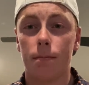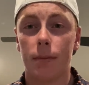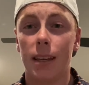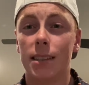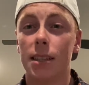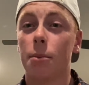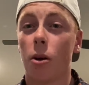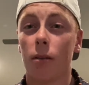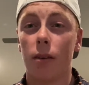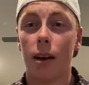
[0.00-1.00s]
easy
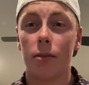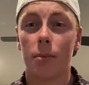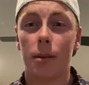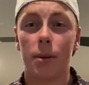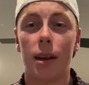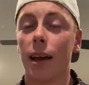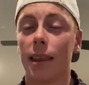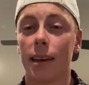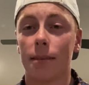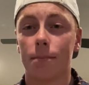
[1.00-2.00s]
par 5 in my opinion. I
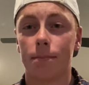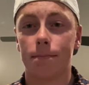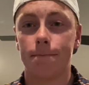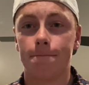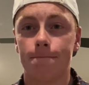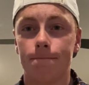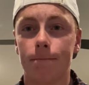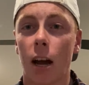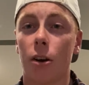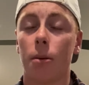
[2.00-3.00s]

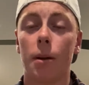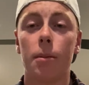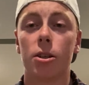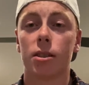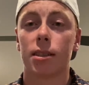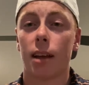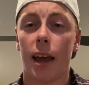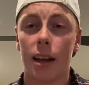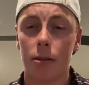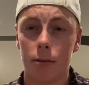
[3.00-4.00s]
don't know, maybe just because I
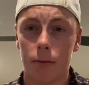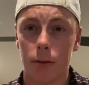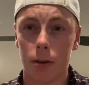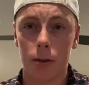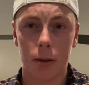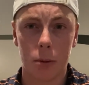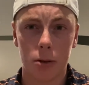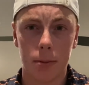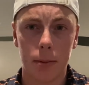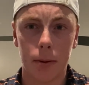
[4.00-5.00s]
hit it further than
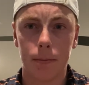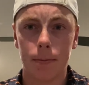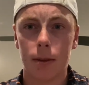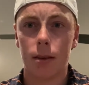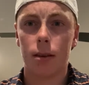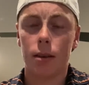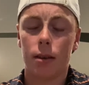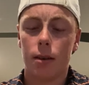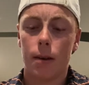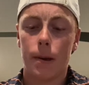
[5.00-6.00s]
most people,
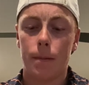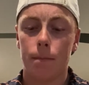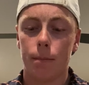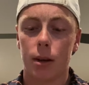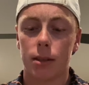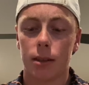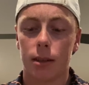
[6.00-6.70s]
but